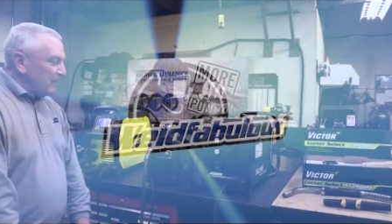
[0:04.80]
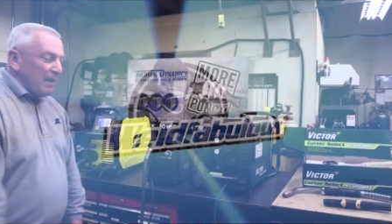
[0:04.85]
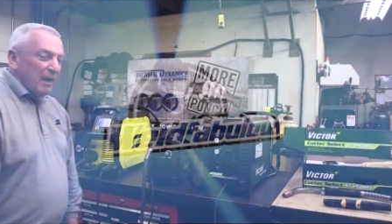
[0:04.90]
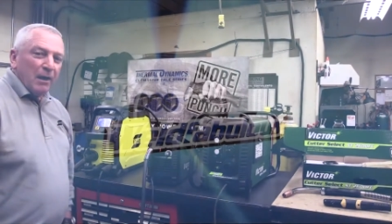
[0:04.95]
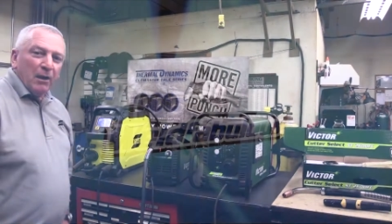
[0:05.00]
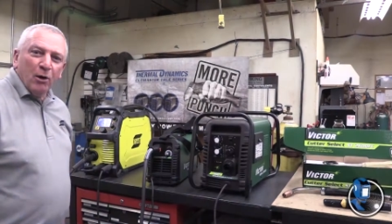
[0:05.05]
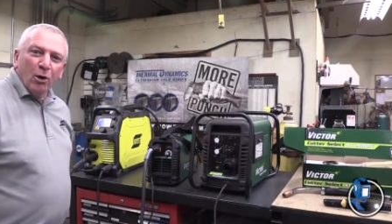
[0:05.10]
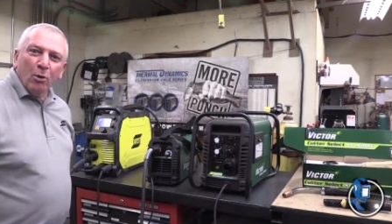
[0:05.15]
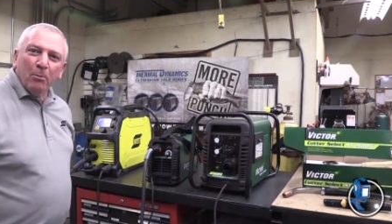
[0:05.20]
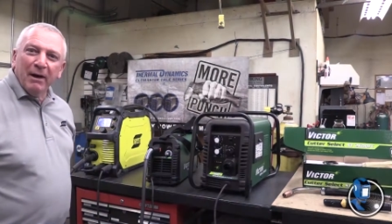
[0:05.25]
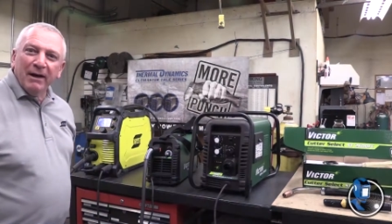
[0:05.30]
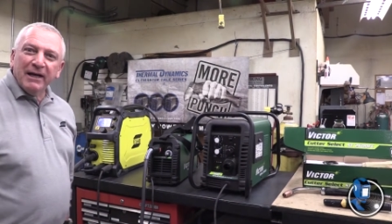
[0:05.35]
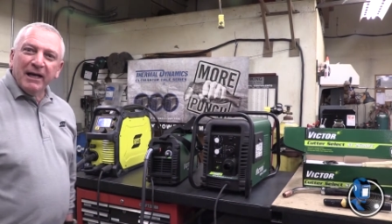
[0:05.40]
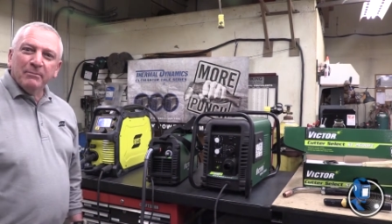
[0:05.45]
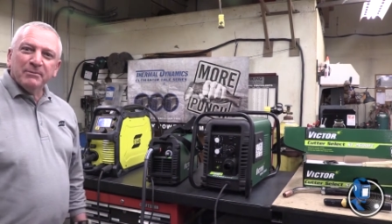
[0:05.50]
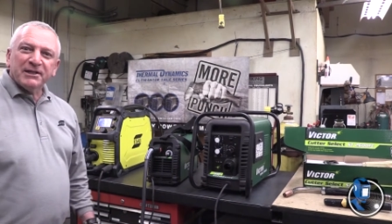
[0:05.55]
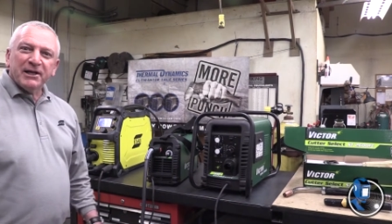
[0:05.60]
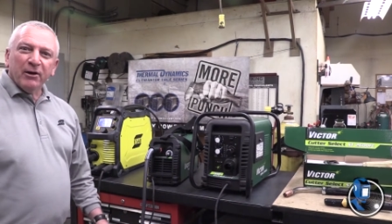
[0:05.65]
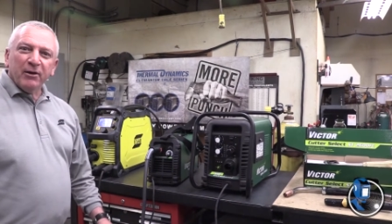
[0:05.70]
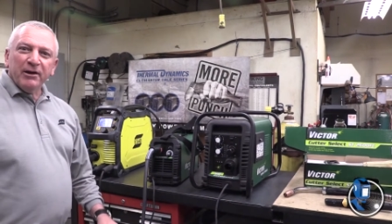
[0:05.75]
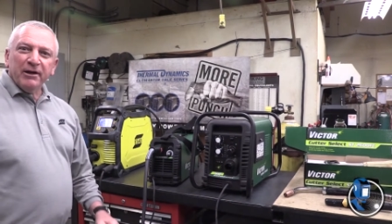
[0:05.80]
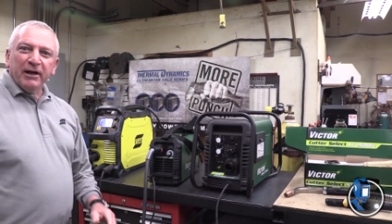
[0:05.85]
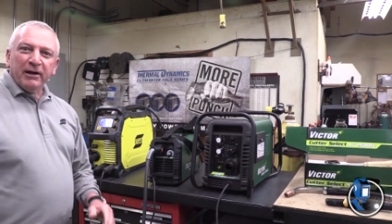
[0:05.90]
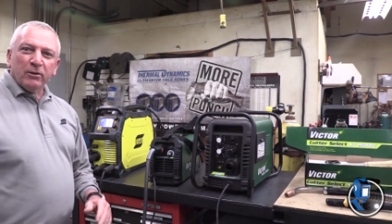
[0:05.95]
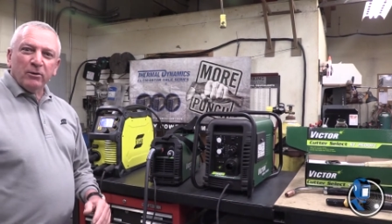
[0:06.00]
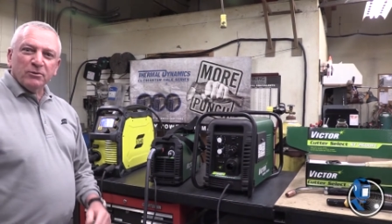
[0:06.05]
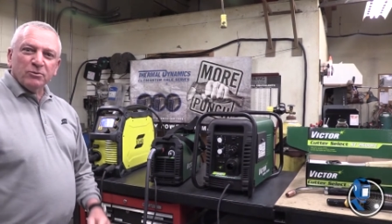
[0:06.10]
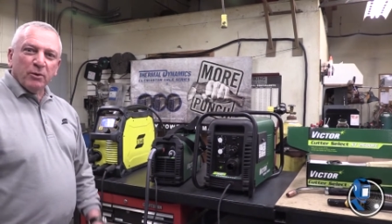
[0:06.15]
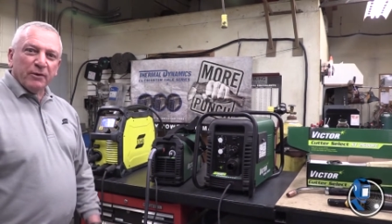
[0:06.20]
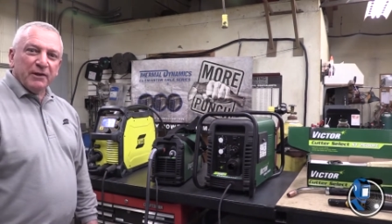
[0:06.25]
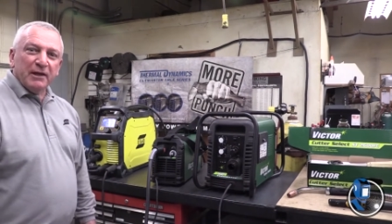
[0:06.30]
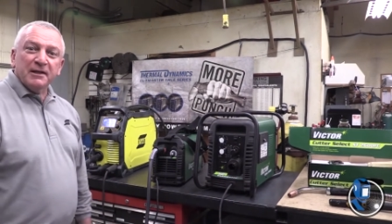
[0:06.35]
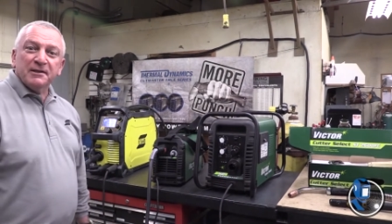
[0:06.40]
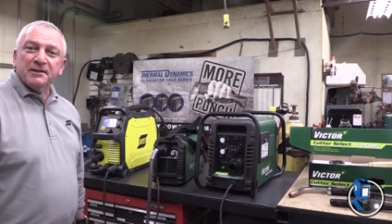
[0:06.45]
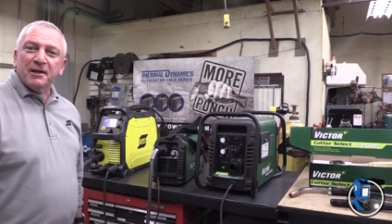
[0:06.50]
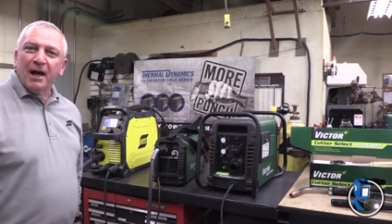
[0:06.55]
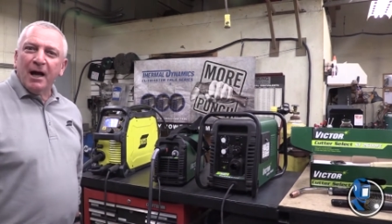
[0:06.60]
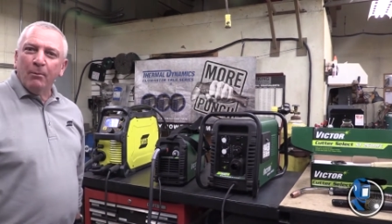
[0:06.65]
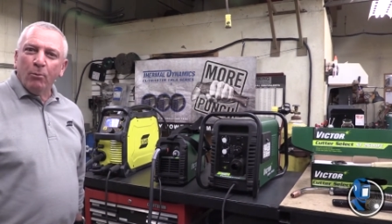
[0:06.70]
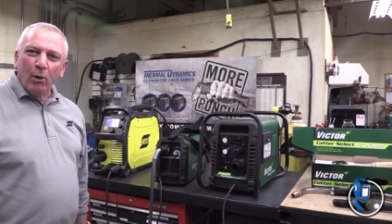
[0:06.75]
Hello, my name is Gary Nichols with
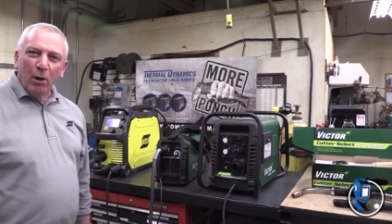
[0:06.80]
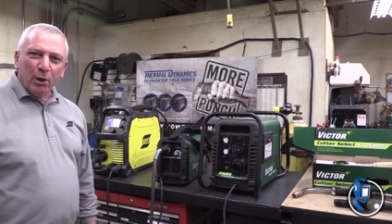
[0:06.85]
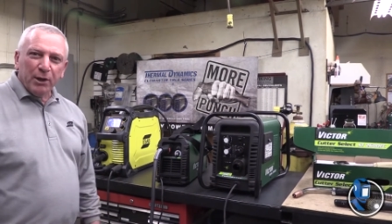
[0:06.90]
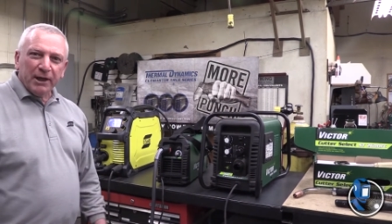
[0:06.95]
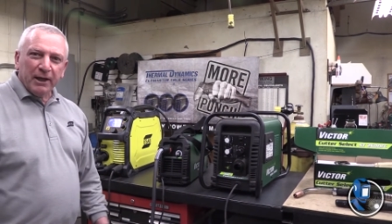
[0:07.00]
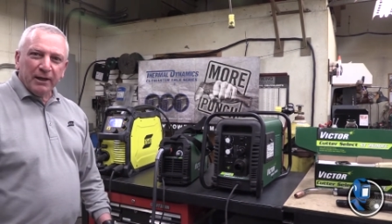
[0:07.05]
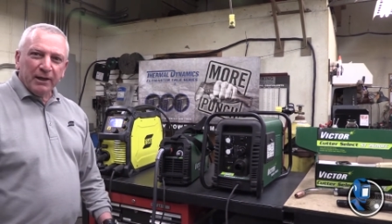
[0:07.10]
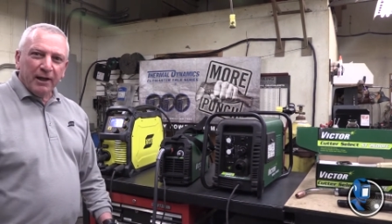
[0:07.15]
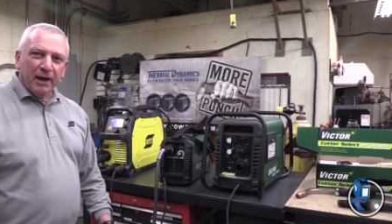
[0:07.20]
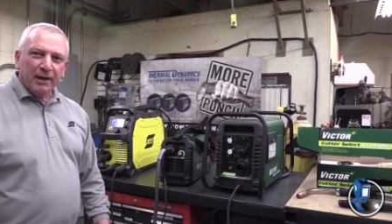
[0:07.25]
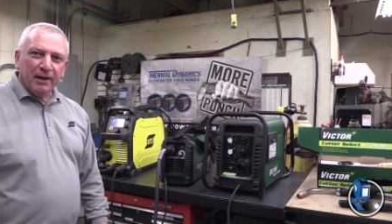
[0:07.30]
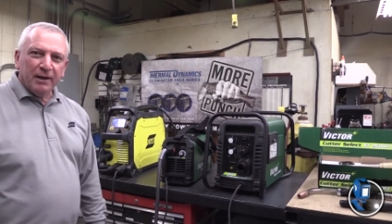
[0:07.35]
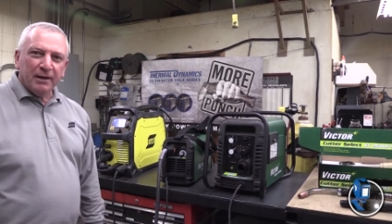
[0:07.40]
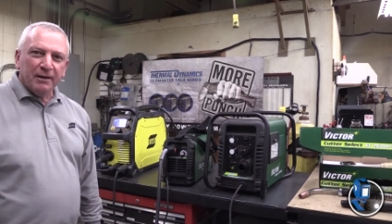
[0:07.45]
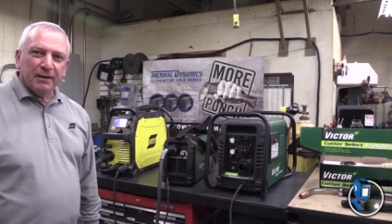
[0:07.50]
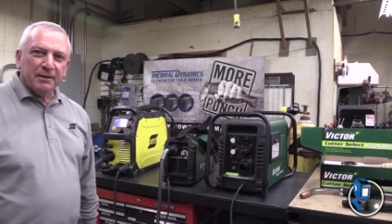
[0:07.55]
ESAB Welding and Cutting,